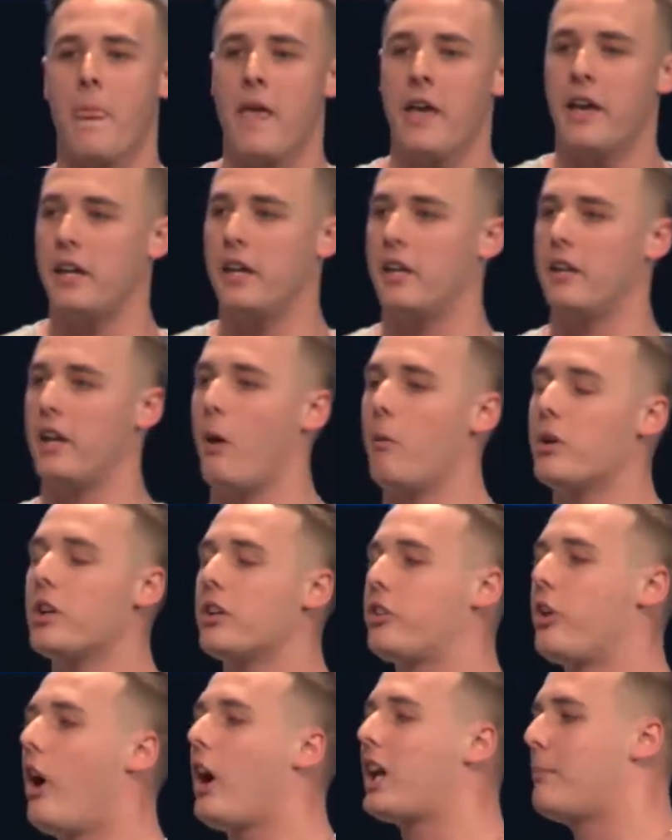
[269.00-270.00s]
And I want to
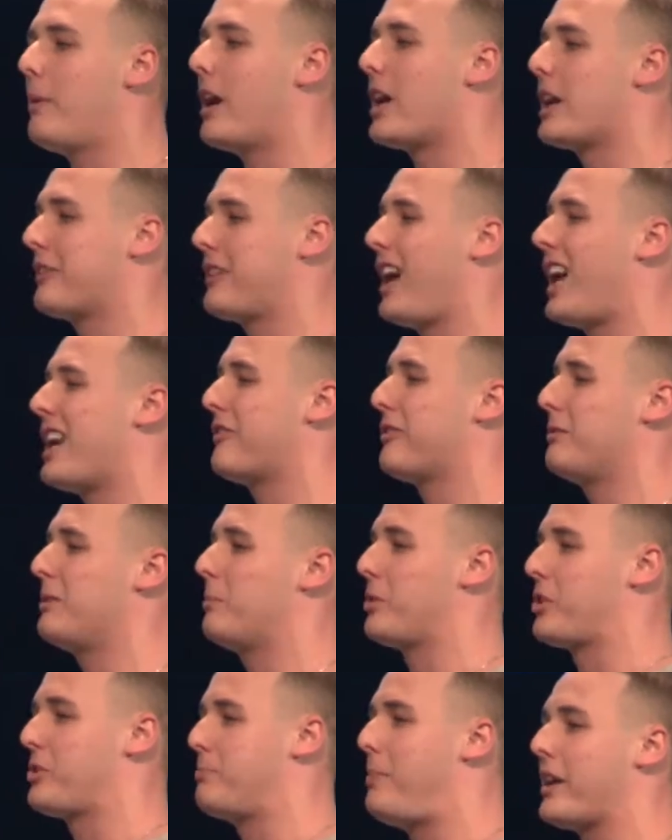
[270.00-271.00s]
talk about it kind of from the
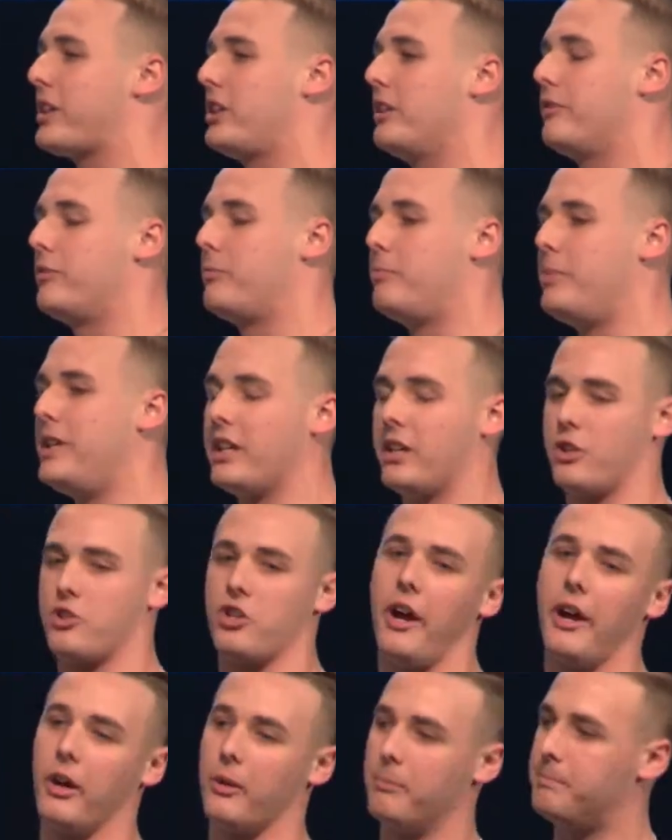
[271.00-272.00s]
perspective of being a
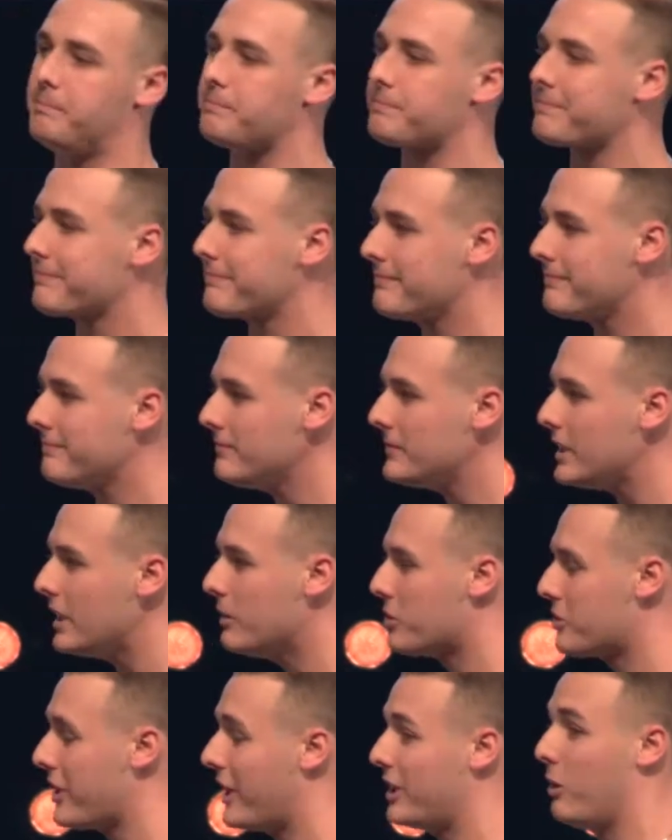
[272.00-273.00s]
child,
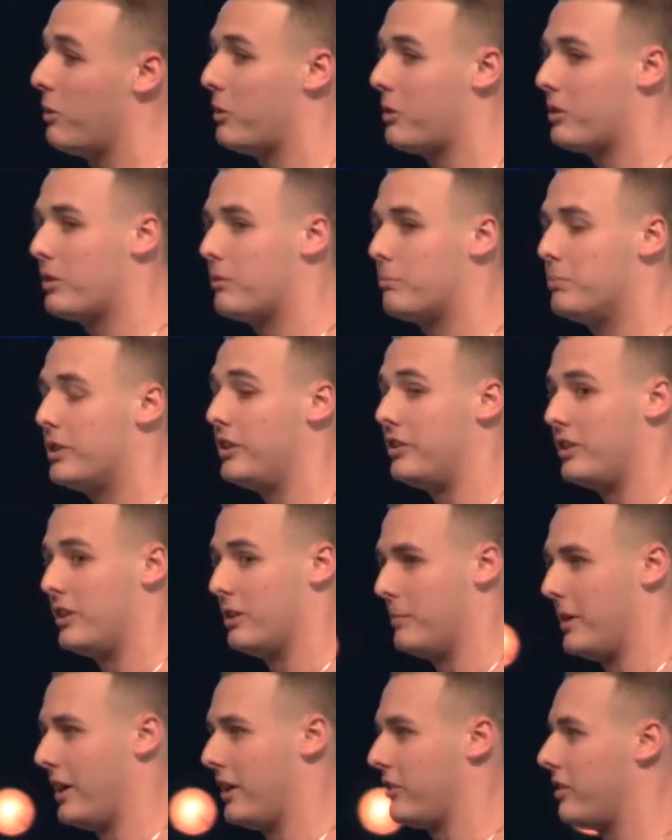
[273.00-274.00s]
which I know plenty
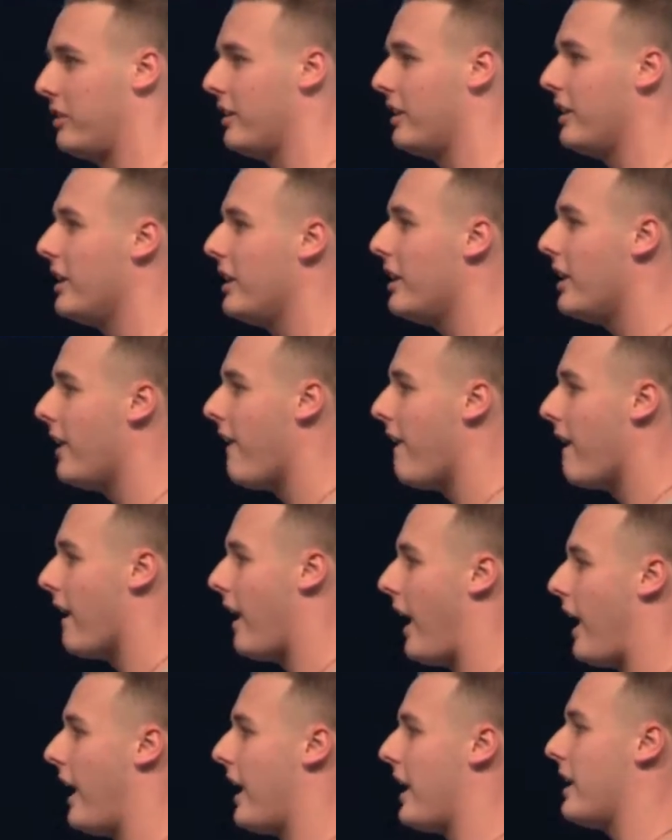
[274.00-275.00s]
about.
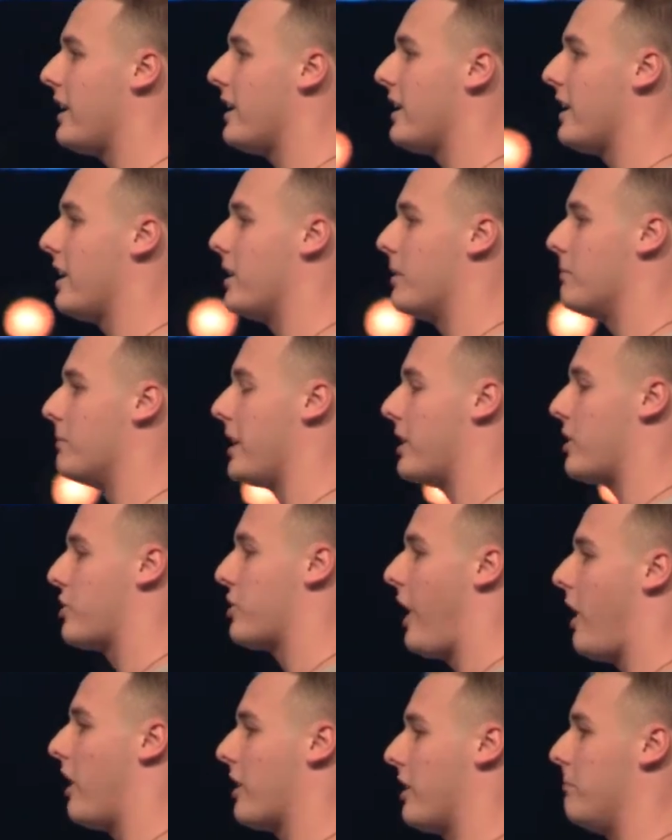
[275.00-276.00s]
I am a
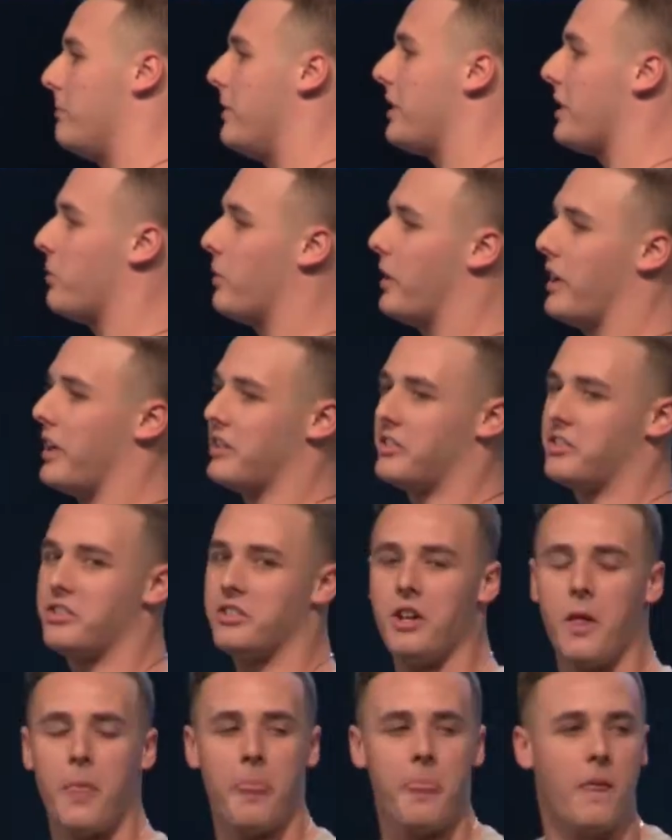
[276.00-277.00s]
child in many
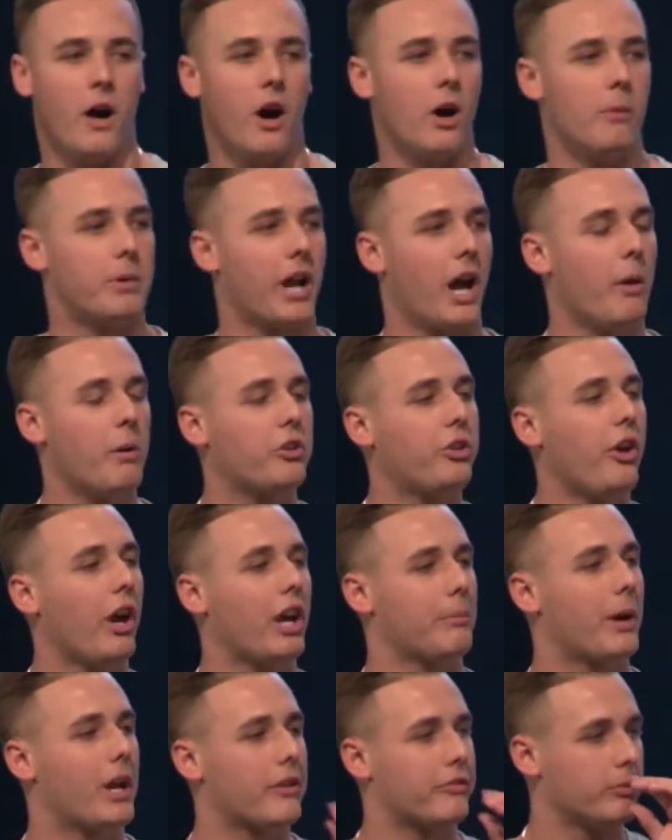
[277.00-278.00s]
ways. But I want to talk
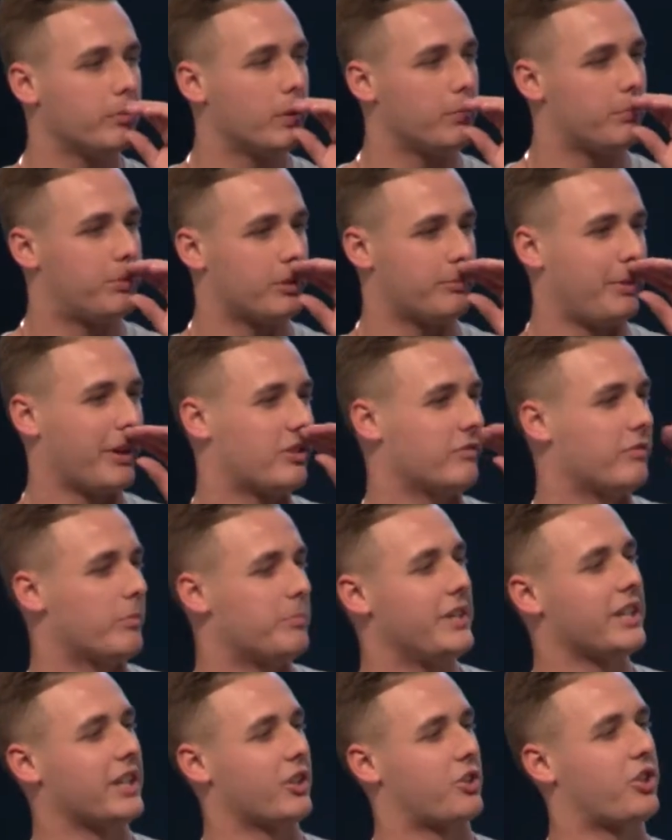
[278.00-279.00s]
about it from a perspective of
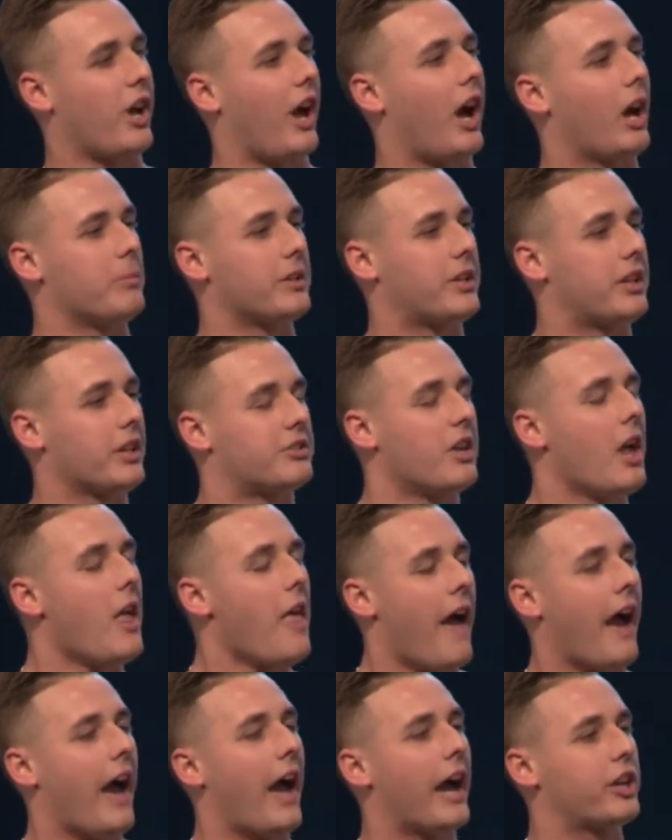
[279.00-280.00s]
being a child because
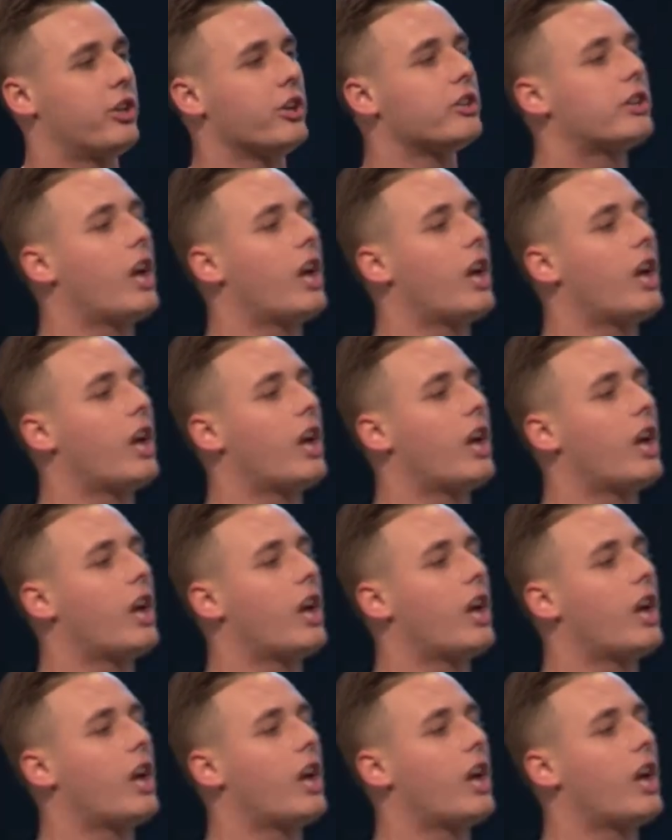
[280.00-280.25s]
I could